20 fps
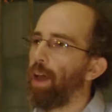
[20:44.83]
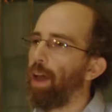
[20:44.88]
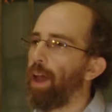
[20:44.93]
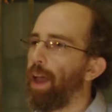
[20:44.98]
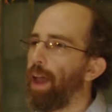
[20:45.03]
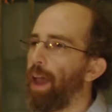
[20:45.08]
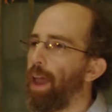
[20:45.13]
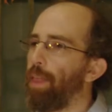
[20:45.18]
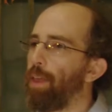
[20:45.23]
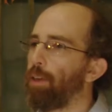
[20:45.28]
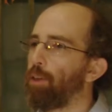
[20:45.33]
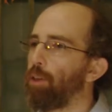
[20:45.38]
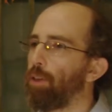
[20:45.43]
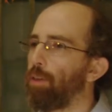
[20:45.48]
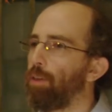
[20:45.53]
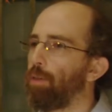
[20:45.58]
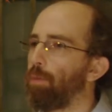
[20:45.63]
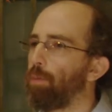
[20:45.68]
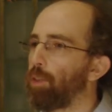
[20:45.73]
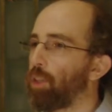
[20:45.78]
And then
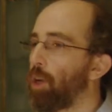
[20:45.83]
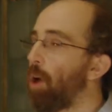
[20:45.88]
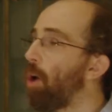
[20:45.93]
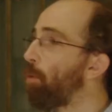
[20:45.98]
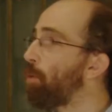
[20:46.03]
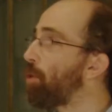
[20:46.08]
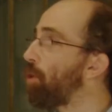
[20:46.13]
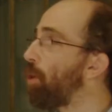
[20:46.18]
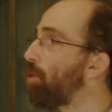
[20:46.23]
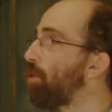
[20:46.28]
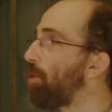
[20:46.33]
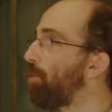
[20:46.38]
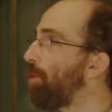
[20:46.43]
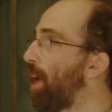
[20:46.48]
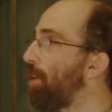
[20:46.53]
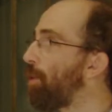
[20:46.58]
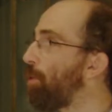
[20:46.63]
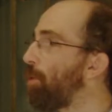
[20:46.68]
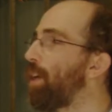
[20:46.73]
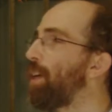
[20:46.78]
Saul returns the
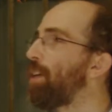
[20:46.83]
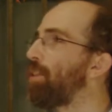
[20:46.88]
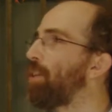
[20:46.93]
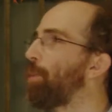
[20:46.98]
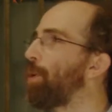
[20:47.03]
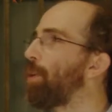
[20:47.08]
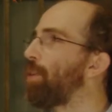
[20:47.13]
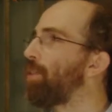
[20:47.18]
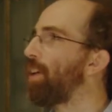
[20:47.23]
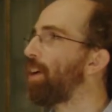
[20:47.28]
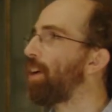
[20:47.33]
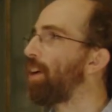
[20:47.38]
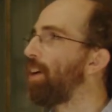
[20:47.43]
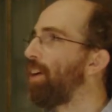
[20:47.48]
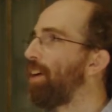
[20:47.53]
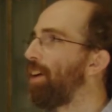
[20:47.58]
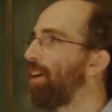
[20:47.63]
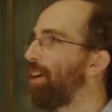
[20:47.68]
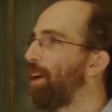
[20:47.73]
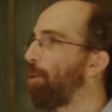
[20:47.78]
favor when he gets up there and he's like,
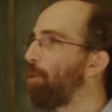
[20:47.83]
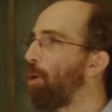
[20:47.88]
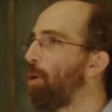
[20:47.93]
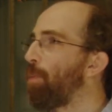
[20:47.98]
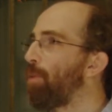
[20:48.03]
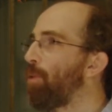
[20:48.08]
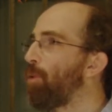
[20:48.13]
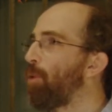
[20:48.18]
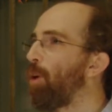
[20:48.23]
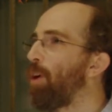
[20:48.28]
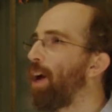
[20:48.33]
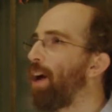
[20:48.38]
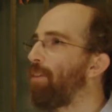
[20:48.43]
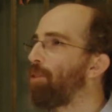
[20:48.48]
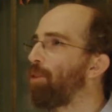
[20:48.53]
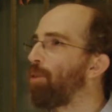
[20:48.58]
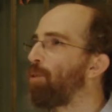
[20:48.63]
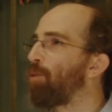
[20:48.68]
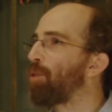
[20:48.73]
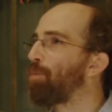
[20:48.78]
you won't have
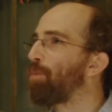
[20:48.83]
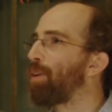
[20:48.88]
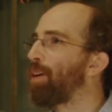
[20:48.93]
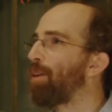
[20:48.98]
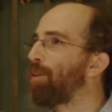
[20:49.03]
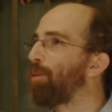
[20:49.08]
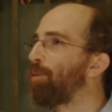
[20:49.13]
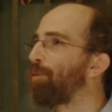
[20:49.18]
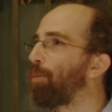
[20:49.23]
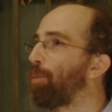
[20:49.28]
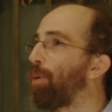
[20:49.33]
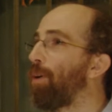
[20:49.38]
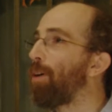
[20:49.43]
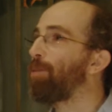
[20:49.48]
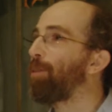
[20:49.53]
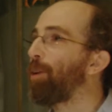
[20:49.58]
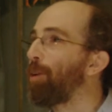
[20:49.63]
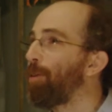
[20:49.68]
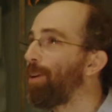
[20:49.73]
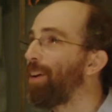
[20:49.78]
to use a miracle to
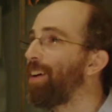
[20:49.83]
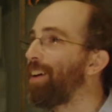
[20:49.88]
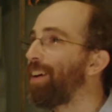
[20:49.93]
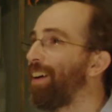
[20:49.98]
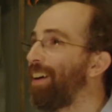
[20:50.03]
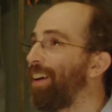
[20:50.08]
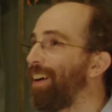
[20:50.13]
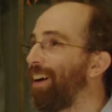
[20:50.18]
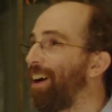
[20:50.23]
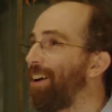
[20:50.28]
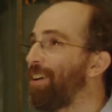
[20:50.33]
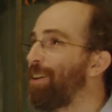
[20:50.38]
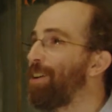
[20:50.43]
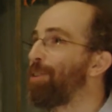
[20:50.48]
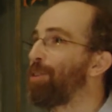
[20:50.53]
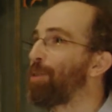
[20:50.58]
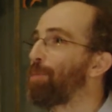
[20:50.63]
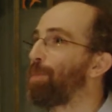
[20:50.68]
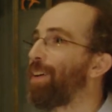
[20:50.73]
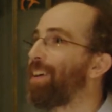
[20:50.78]
part the creek. I already
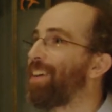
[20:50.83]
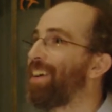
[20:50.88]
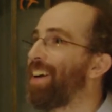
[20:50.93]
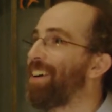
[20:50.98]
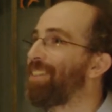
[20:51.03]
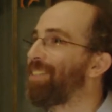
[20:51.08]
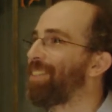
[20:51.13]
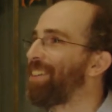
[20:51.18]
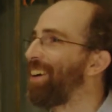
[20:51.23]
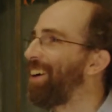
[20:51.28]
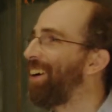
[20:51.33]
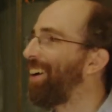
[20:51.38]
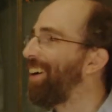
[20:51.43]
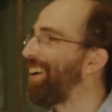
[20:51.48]
just bought a house here.